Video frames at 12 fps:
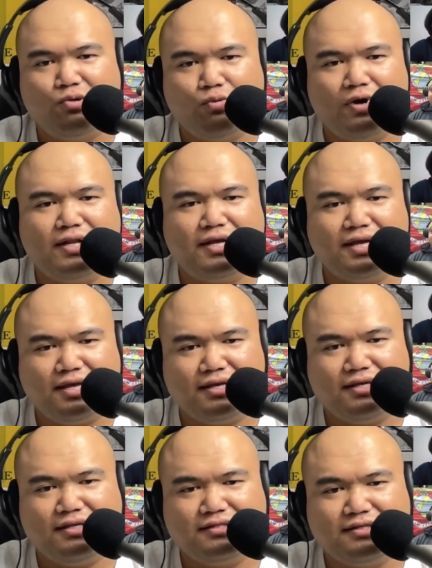What
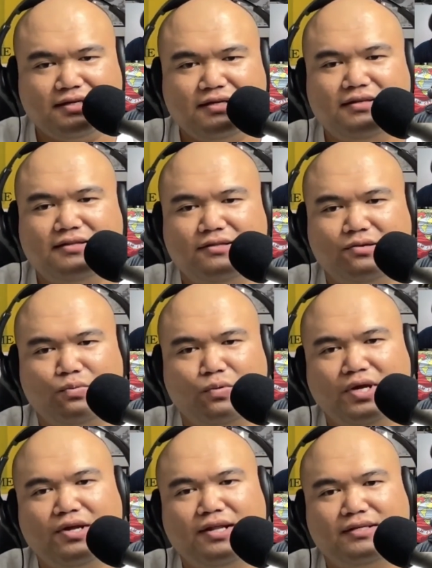is the
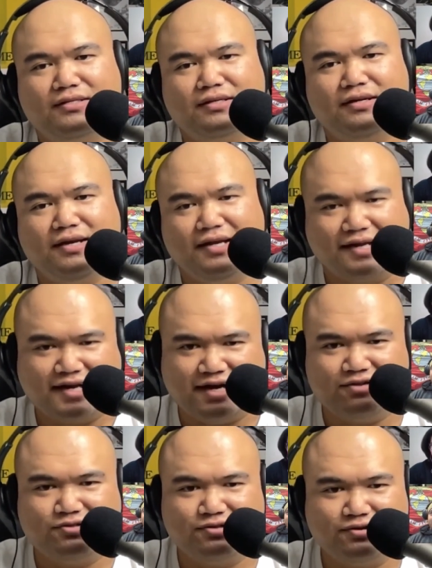weirdest
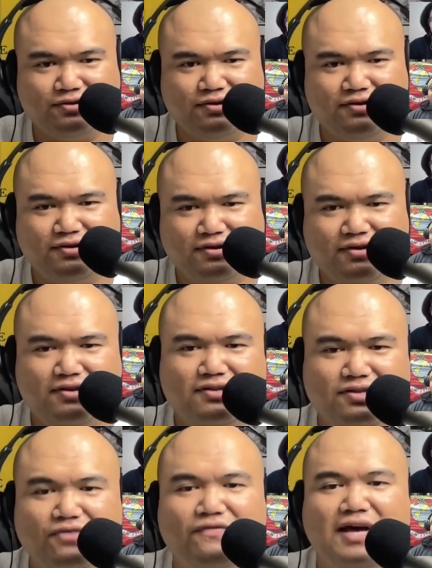encounter
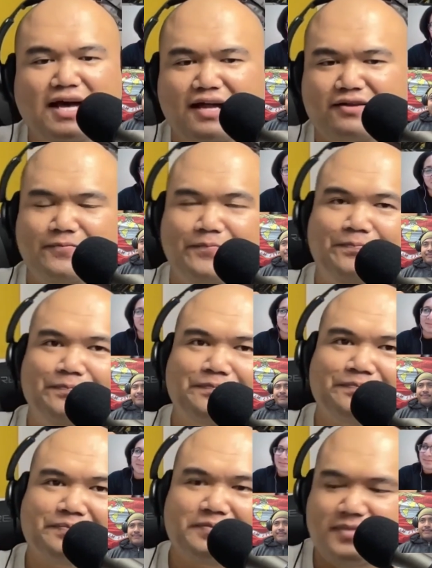you've had?
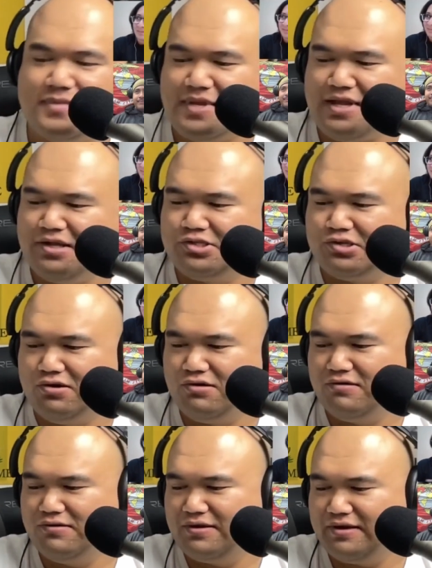
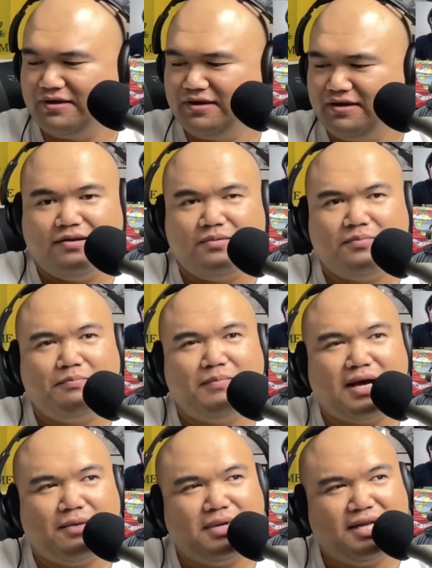So
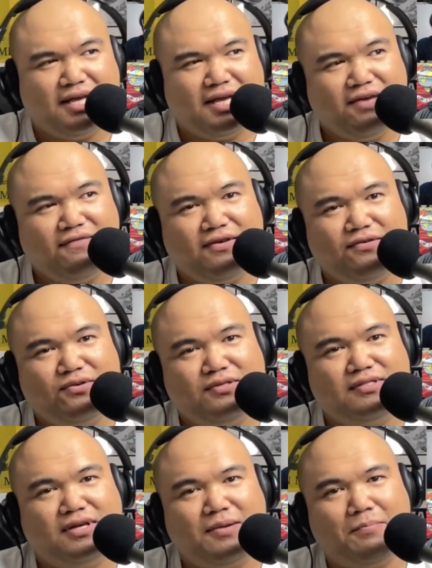I believe it
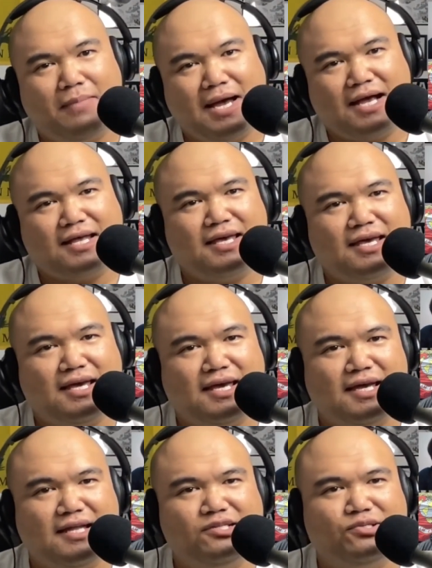was back
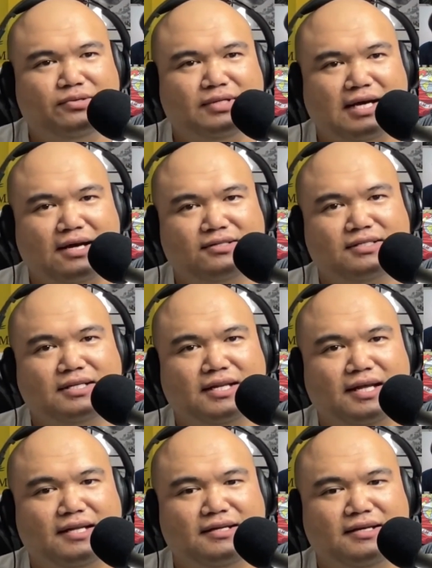in
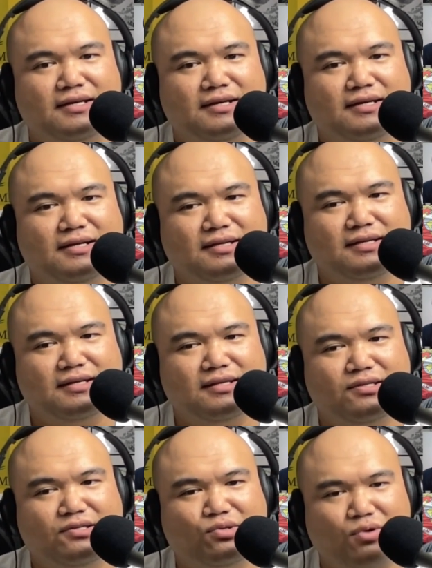
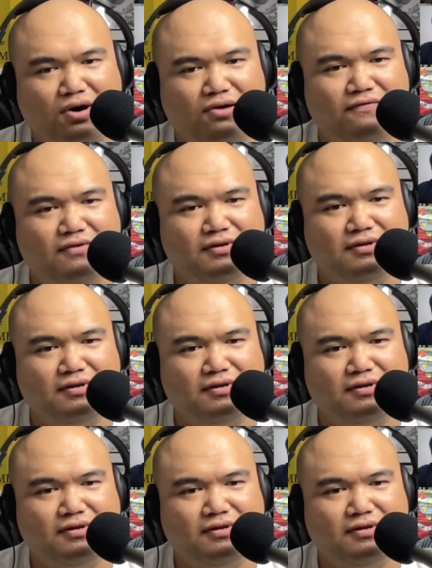2012.